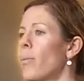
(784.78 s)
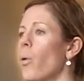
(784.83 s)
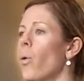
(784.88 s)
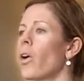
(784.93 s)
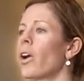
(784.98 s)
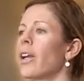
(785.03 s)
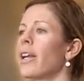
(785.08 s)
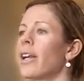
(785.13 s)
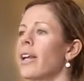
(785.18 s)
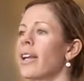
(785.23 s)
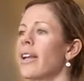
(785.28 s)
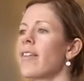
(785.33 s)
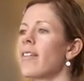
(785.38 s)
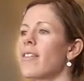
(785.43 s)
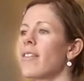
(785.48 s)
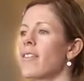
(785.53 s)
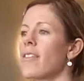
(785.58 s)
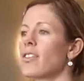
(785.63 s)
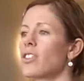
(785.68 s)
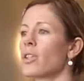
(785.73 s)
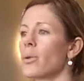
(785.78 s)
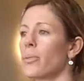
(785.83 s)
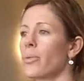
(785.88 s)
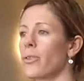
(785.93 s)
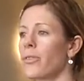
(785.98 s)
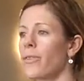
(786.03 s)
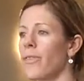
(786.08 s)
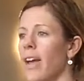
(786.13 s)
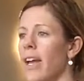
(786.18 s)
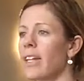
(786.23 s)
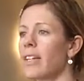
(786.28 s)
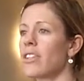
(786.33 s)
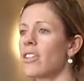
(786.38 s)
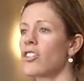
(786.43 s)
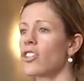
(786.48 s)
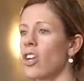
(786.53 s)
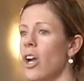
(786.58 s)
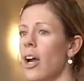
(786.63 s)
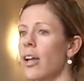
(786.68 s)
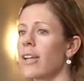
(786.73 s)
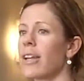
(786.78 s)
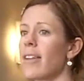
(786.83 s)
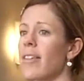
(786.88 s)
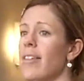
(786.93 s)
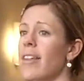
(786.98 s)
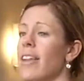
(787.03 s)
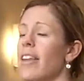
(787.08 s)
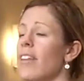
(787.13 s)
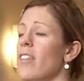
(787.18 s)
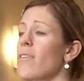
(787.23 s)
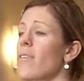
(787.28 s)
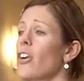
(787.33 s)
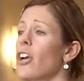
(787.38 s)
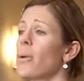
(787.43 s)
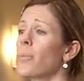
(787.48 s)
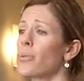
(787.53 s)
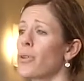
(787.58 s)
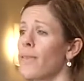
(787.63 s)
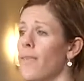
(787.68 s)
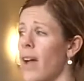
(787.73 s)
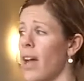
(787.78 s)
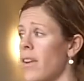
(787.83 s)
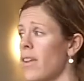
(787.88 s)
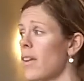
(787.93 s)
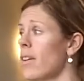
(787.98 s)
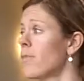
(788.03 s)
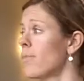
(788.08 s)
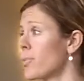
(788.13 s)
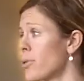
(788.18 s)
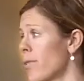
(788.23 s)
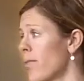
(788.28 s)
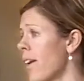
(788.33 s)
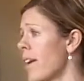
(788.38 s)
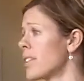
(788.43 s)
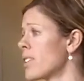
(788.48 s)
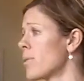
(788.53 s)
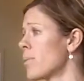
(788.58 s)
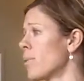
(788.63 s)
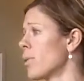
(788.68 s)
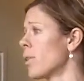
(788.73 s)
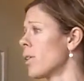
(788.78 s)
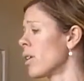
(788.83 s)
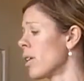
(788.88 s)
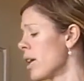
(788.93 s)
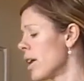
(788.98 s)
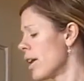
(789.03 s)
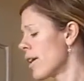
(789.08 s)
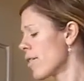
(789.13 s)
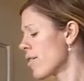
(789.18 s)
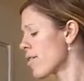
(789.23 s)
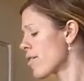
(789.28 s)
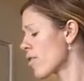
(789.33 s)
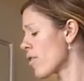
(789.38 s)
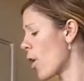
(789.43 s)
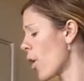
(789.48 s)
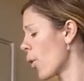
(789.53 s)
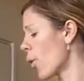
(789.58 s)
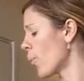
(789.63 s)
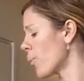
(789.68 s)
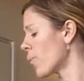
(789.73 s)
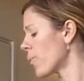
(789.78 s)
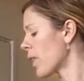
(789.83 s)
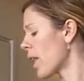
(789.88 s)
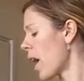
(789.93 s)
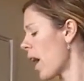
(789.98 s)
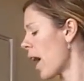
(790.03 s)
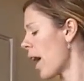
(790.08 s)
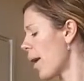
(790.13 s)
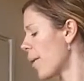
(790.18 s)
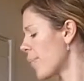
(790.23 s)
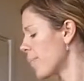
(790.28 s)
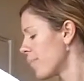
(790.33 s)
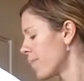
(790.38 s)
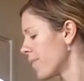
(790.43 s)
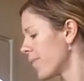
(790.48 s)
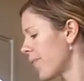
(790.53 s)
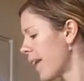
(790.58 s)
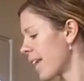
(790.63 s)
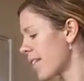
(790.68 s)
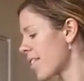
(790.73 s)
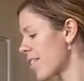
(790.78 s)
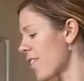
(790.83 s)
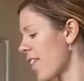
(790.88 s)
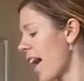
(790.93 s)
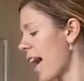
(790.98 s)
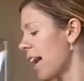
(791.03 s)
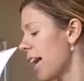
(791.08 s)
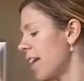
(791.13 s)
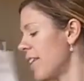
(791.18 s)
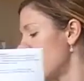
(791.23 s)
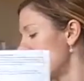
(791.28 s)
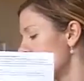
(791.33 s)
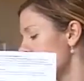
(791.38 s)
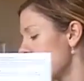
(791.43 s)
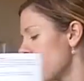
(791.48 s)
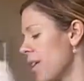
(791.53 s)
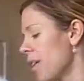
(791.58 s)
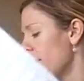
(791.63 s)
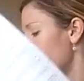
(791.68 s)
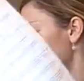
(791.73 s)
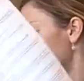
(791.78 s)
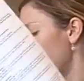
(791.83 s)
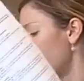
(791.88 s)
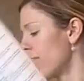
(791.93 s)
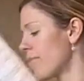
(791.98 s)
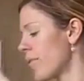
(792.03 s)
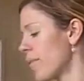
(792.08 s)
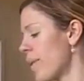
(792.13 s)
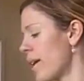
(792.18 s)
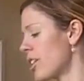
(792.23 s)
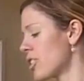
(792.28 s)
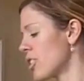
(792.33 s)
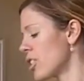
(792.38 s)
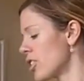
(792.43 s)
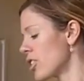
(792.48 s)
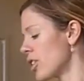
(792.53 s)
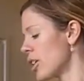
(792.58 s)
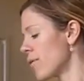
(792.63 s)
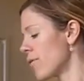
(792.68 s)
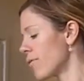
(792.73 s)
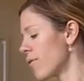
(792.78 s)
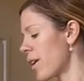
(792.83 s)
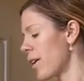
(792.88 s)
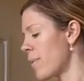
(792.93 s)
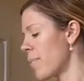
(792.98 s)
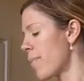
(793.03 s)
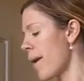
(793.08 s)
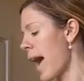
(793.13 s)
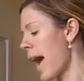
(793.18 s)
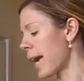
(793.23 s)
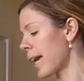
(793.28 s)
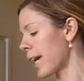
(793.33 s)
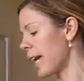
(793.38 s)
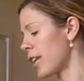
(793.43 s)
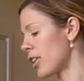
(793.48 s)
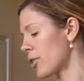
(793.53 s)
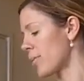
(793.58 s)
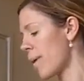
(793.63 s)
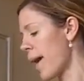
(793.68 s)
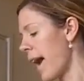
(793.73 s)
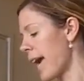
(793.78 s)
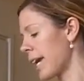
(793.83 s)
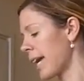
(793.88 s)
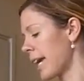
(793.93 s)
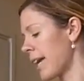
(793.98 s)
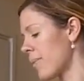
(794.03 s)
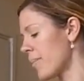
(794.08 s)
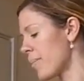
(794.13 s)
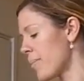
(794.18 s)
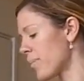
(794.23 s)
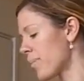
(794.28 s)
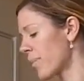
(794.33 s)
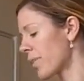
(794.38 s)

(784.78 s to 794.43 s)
important it is to prevent jaundice, and it's very preventable. So that's that, and there's a information sheet front and back in your packet.